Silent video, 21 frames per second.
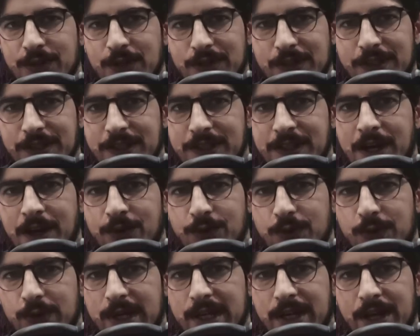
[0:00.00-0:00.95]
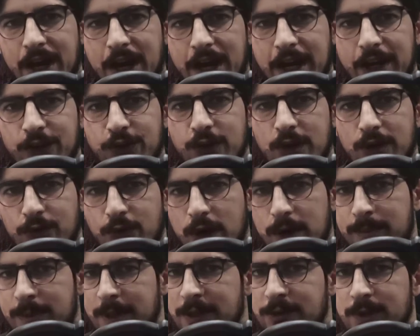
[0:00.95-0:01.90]
So this is how you can hide your
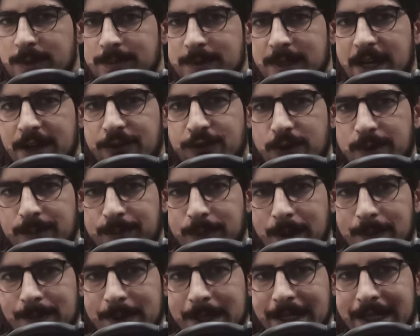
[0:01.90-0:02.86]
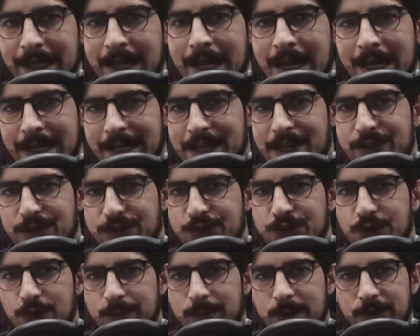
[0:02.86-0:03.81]
WordPress website from public. Thank you
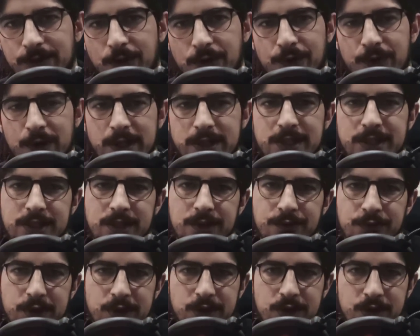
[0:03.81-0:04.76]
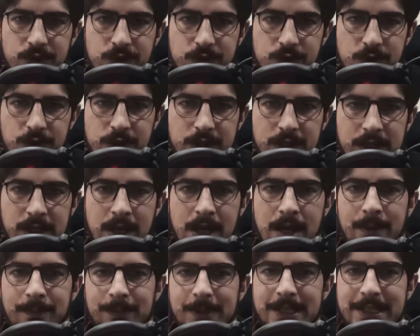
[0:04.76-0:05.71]
so much for watching the video tutorial.
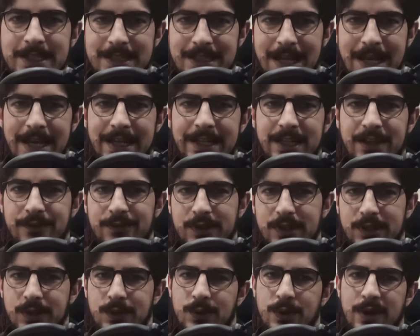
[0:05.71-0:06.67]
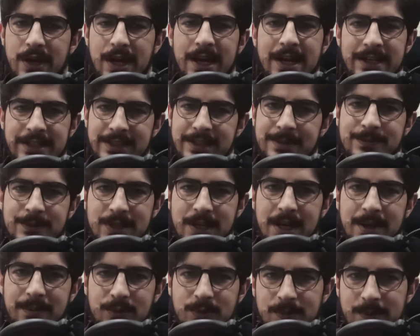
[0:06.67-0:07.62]
Please like the video and
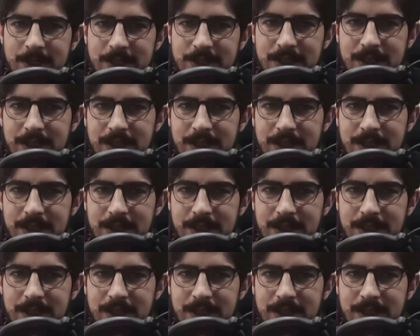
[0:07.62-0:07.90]
subscribe to my